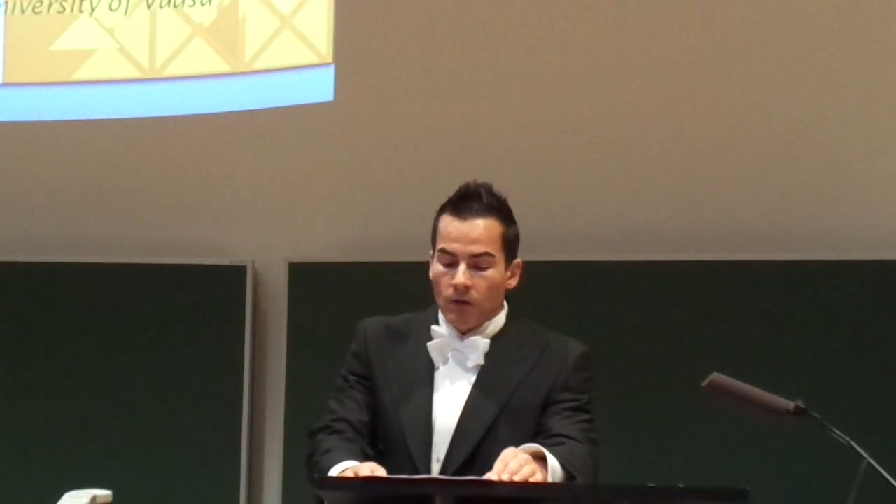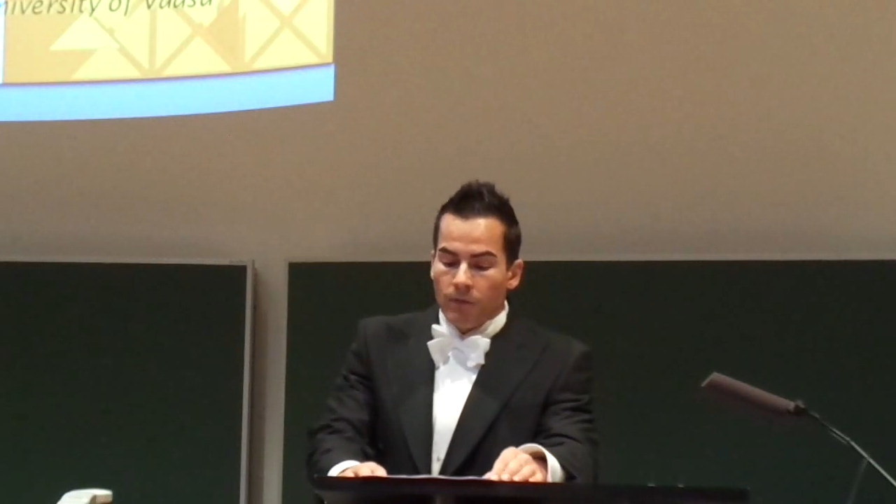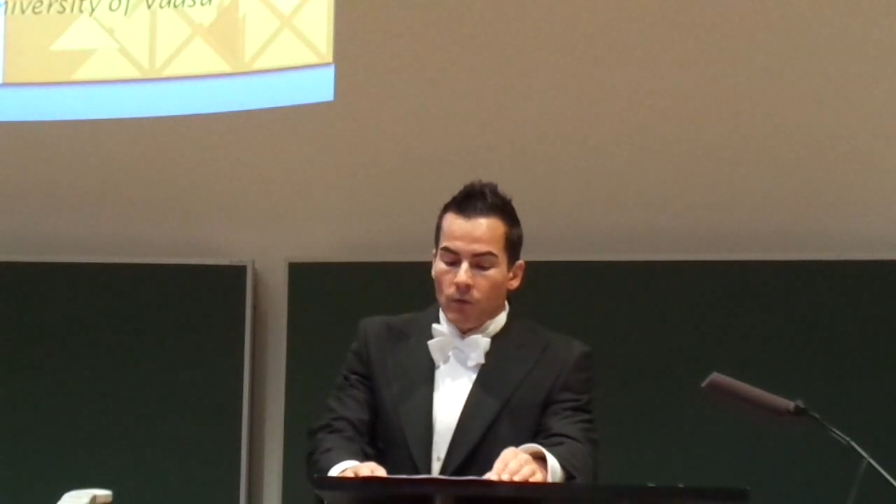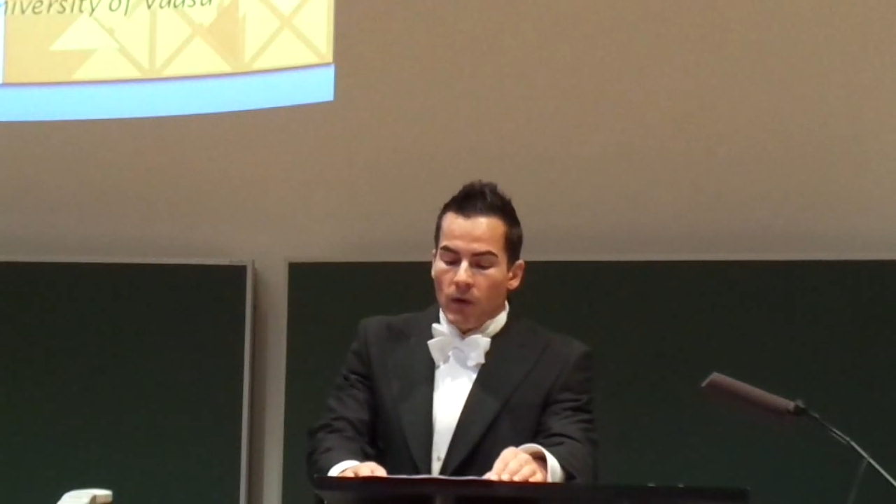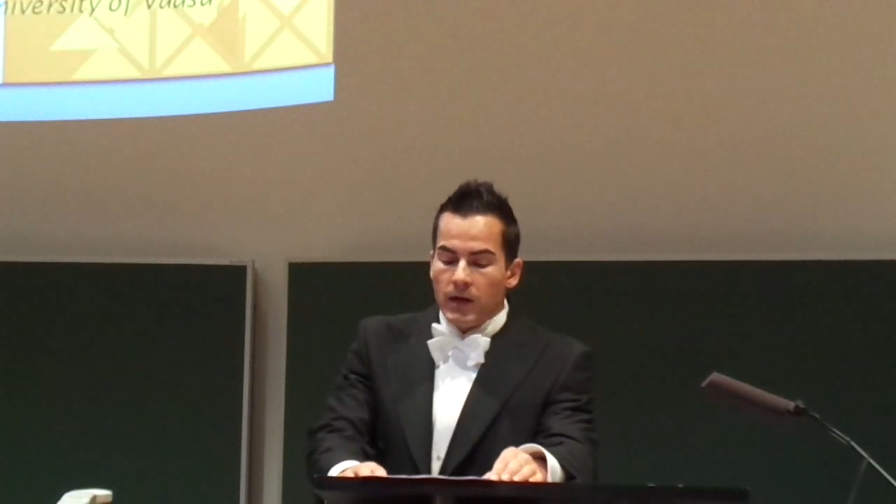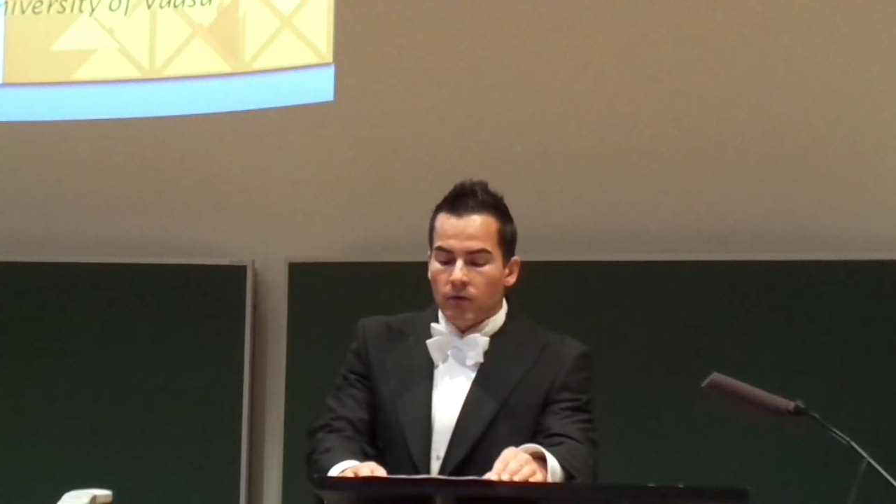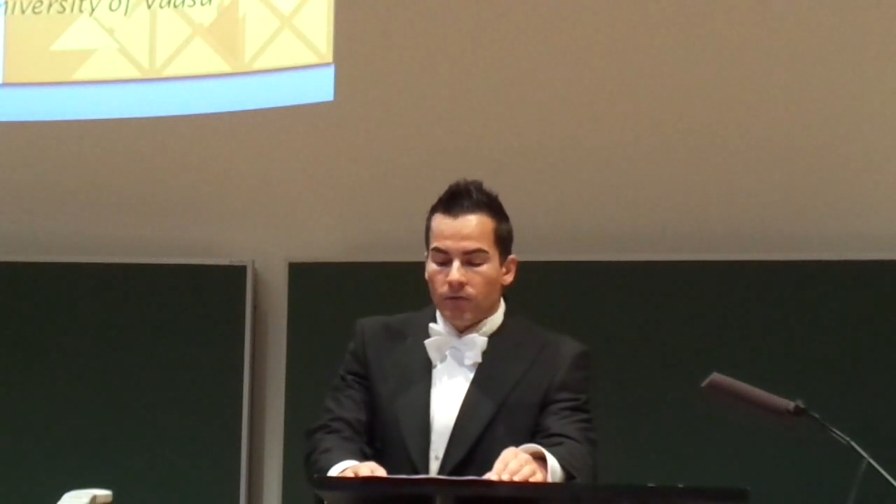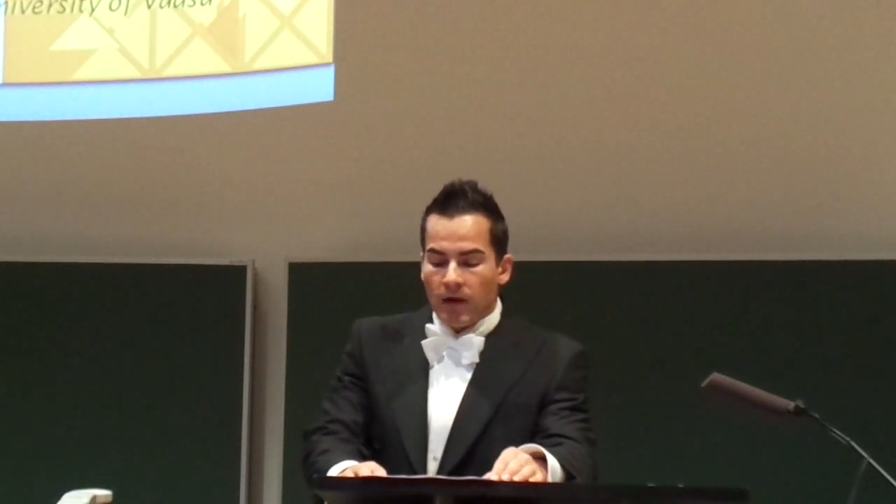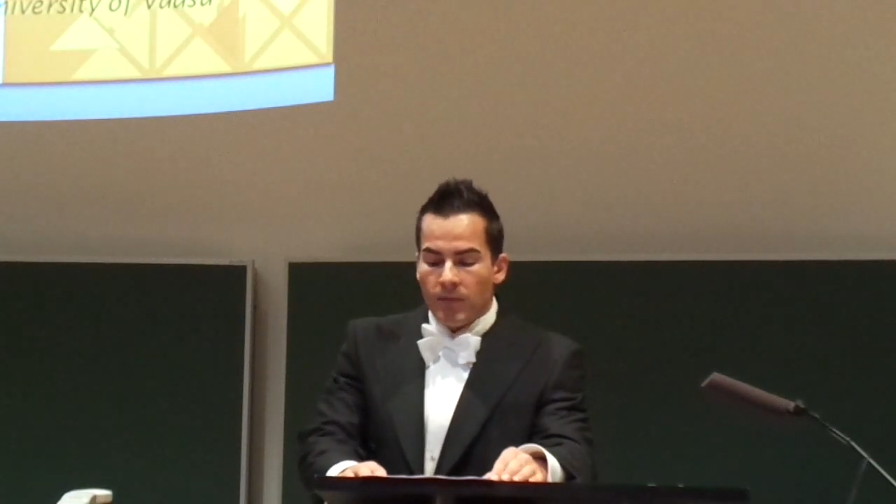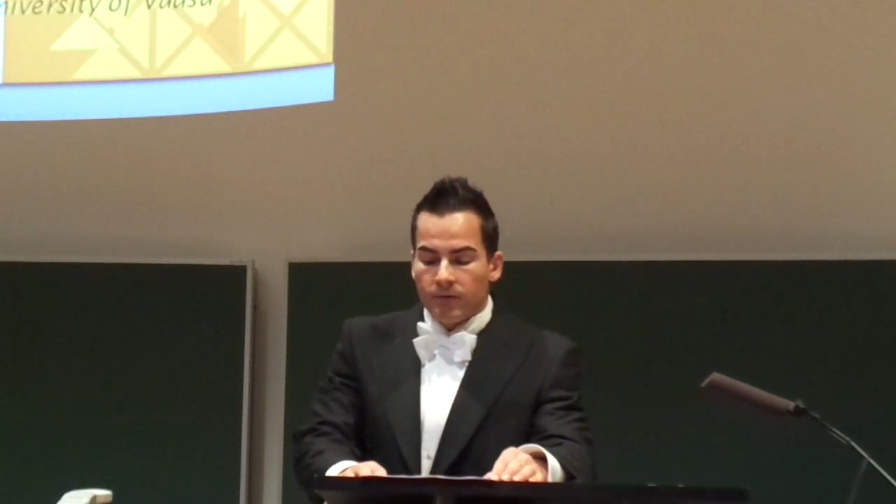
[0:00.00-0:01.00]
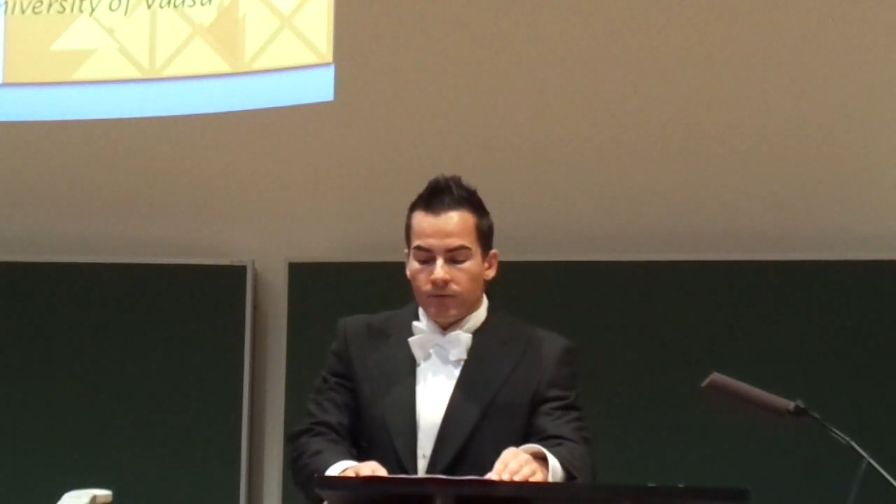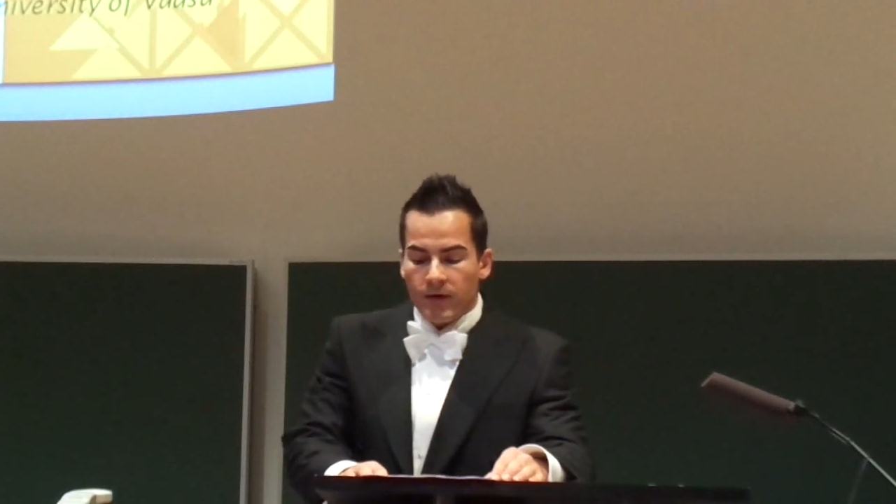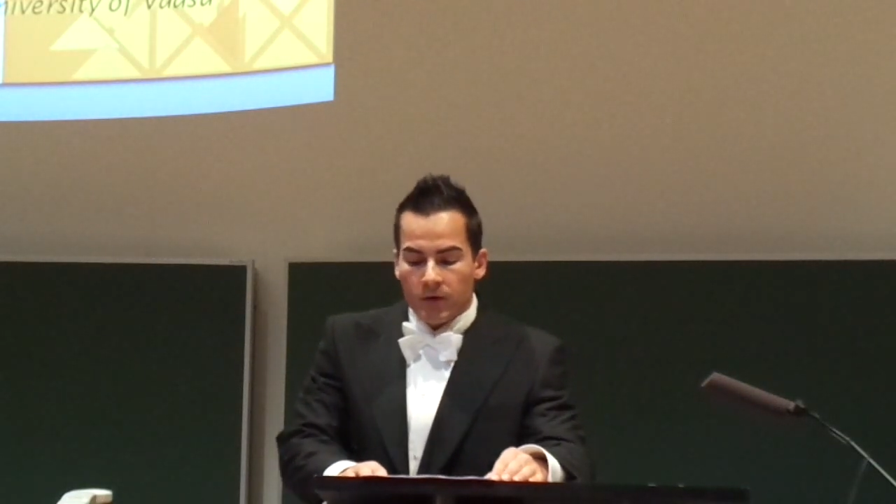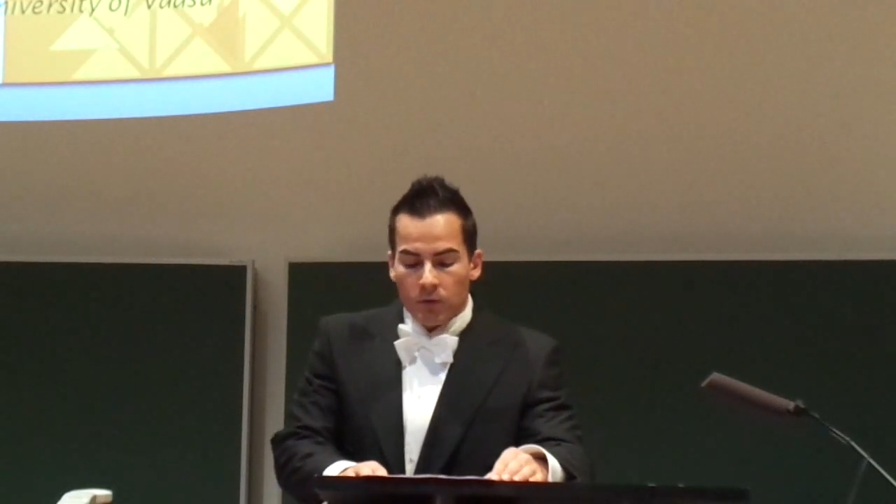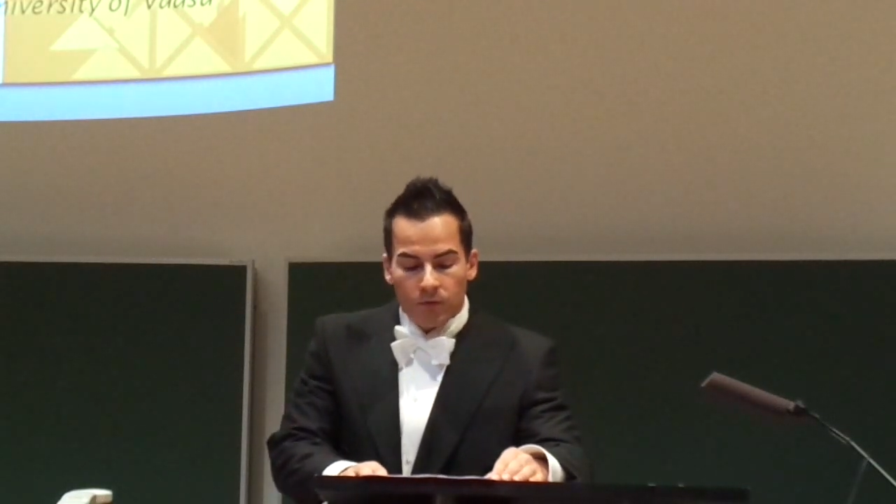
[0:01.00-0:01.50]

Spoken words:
the well-known Palmer and French